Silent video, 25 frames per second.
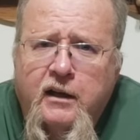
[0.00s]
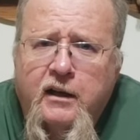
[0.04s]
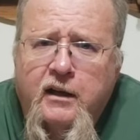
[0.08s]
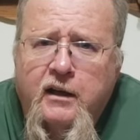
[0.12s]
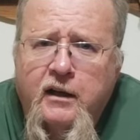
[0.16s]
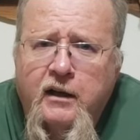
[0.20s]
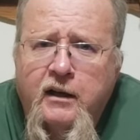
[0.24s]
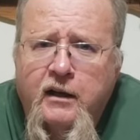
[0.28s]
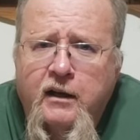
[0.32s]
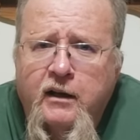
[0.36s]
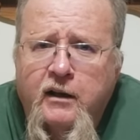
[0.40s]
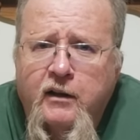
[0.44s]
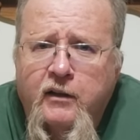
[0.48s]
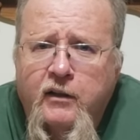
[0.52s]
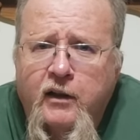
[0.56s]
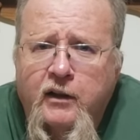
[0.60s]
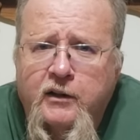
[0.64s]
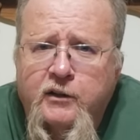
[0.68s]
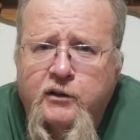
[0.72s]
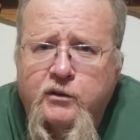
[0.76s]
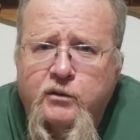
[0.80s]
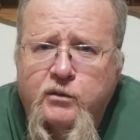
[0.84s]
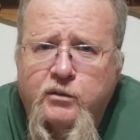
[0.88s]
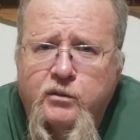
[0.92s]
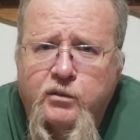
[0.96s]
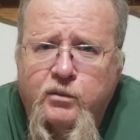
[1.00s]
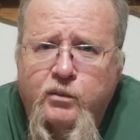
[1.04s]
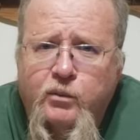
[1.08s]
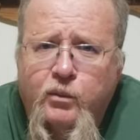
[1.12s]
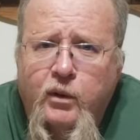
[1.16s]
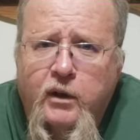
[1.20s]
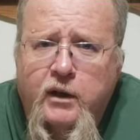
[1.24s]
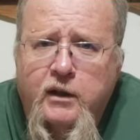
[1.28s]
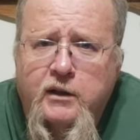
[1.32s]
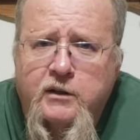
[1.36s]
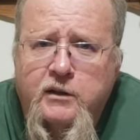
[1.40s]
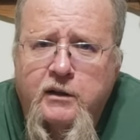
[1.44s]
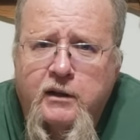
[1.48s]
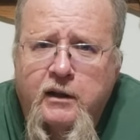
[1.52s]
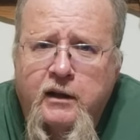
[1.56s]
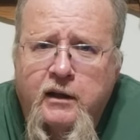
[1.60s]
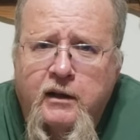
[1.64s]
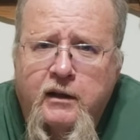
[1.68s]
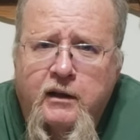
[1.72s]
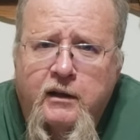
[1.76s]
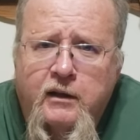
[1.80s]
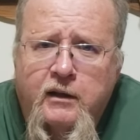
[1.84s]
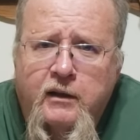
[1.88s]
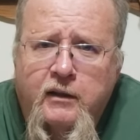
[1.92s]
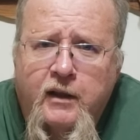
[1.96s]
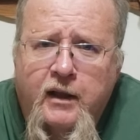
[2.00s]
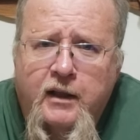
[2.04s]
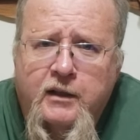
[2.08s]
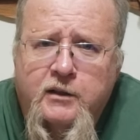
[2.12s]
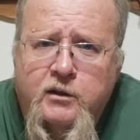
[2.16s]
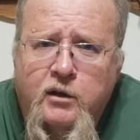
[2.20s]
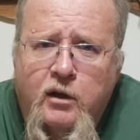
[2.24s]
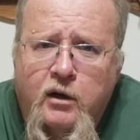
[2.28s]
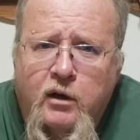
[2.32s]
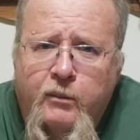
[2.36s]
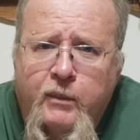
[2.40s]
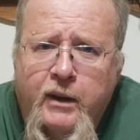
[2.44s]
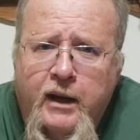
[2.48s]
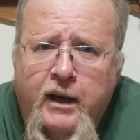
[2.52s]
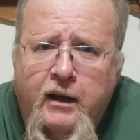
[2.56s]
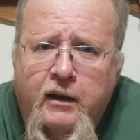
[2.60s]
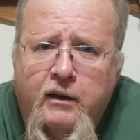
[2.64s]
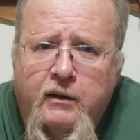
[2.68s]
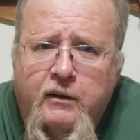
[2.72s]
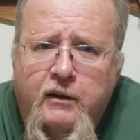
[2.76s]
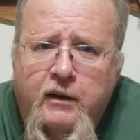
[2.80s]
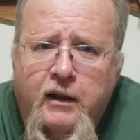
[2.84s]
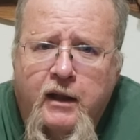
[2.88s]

uh, that's what it, uh, that's all about.